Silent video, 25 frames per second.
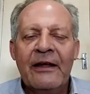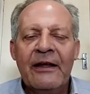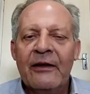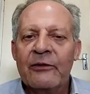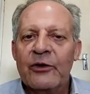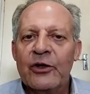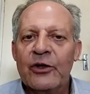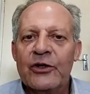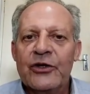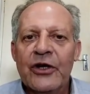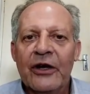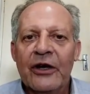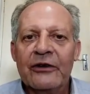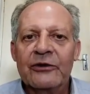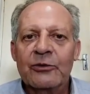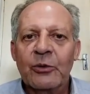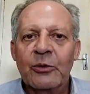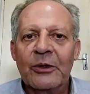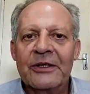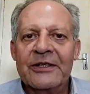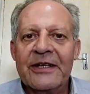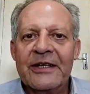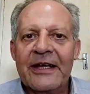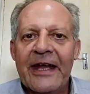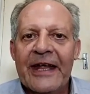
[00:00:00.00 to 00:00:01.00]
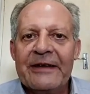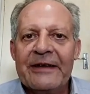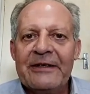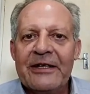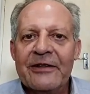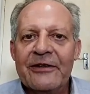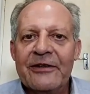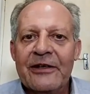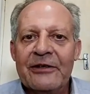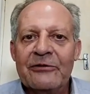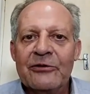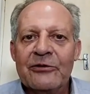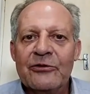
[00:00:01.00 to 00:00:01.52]
You don't want
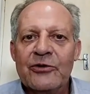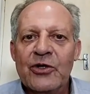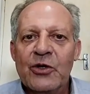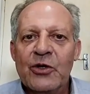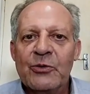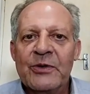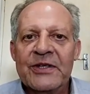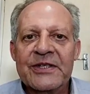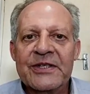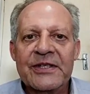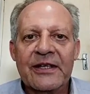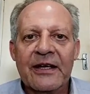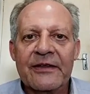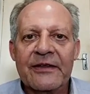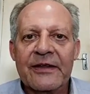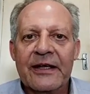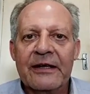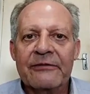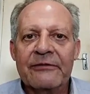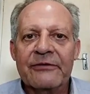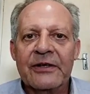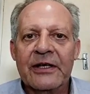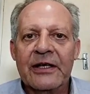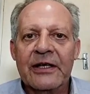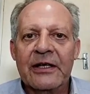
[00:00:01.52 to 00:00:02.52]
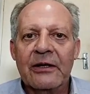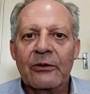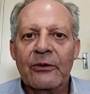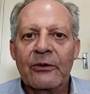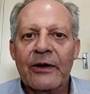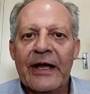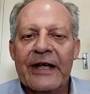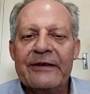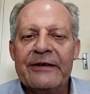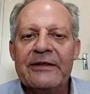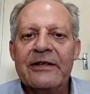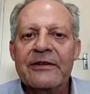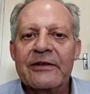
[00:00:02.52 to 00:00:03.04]
anything to do with South Africa or
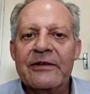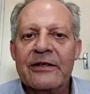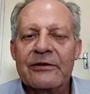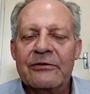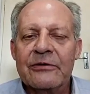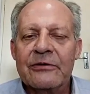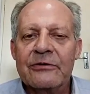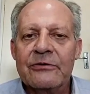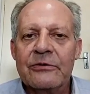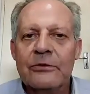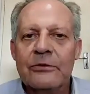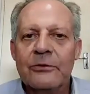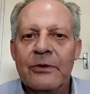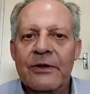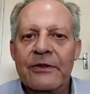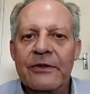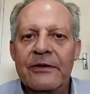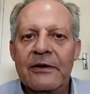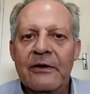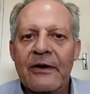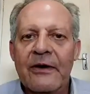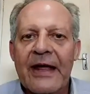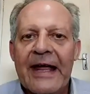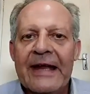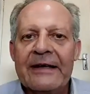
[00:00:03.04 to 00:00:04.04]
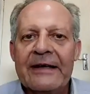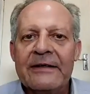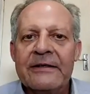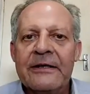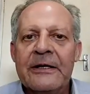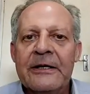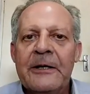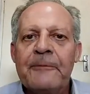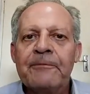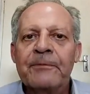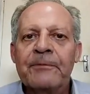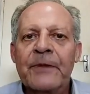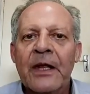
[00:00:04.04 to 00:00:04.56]
anything to do with the rand.
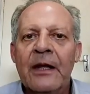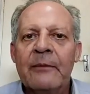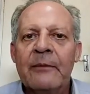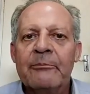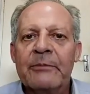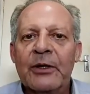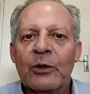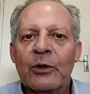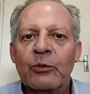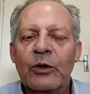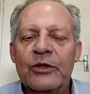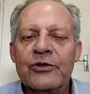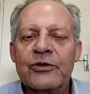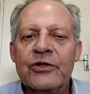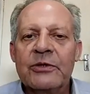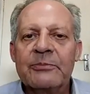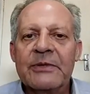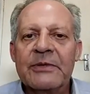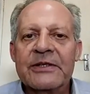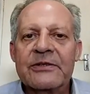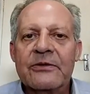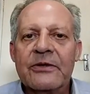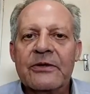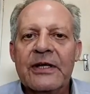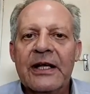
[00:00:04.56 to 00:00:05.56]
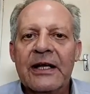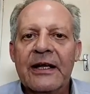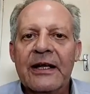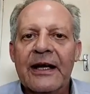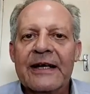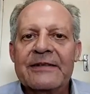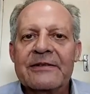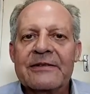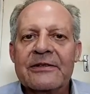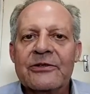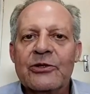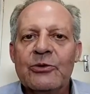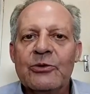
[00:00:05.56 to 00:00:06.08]
But what you must
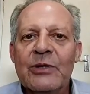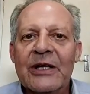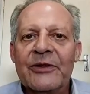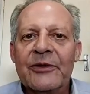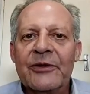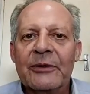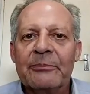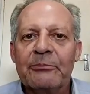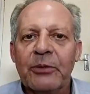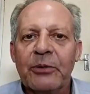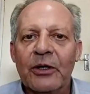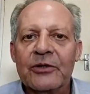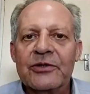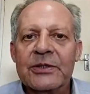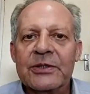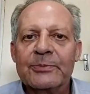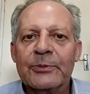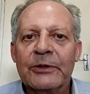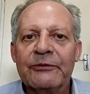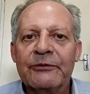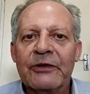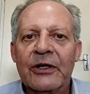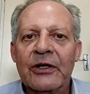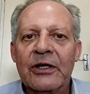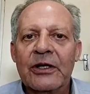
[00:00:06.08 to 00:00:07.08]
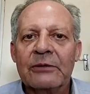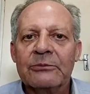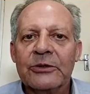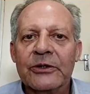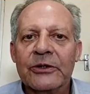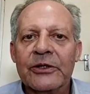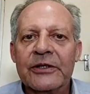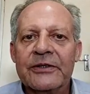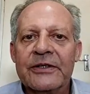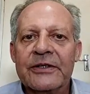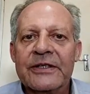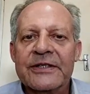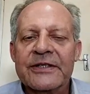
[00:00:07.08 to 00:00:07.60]
realize is you're at the bottom of a
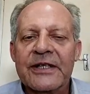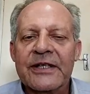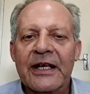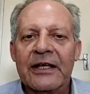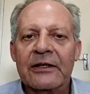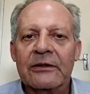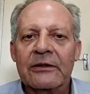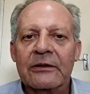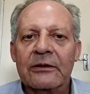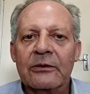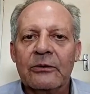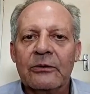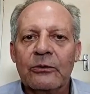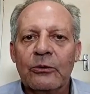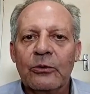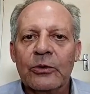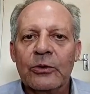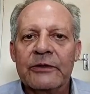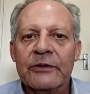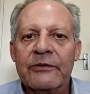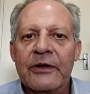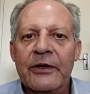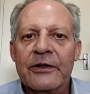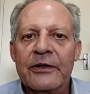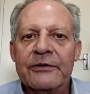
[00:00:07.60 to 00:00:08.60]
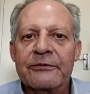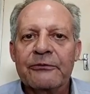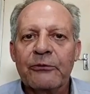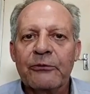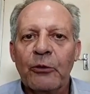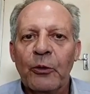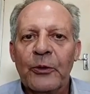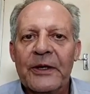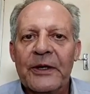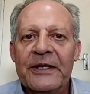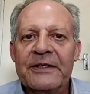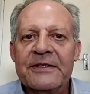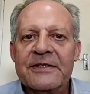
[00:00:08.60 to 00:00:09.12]
commodity cycle. All of those
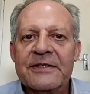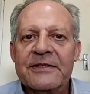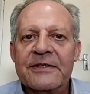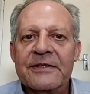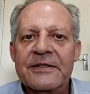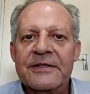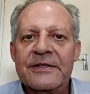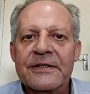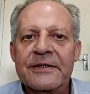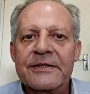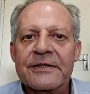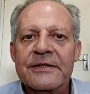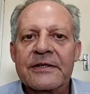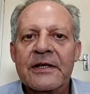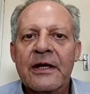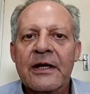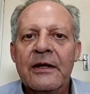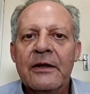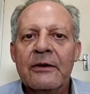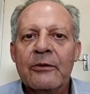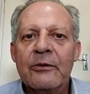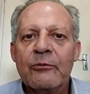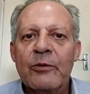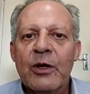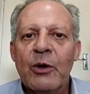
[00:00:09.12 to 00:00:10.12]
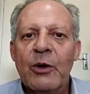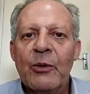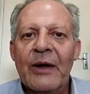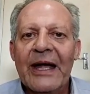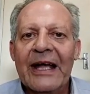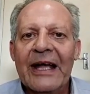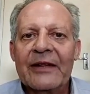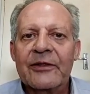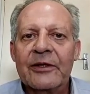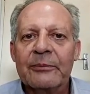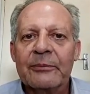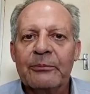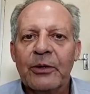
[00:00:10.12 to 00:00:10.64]
4 instances, we were
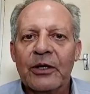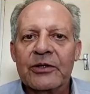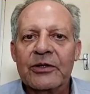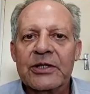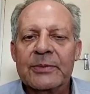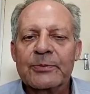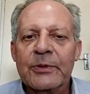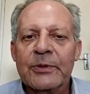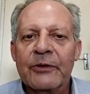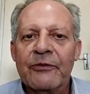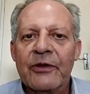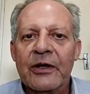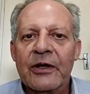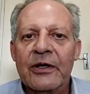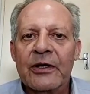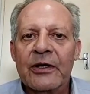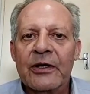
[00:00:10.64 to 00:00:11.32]
at the bottom of the